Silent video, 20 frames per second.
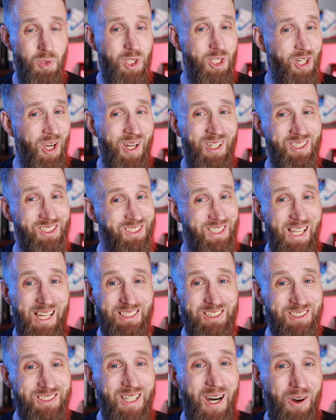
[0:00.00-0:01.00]
which honestly I
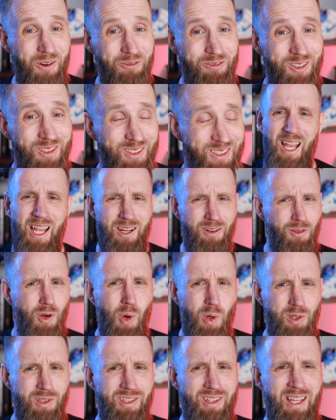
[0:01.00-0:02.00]
love. And of
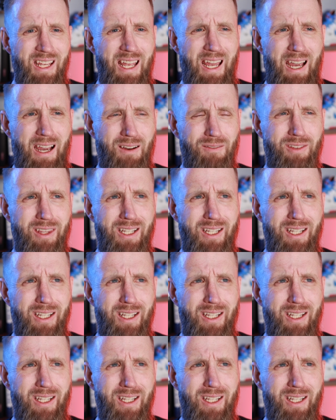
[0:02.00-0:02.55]
course they have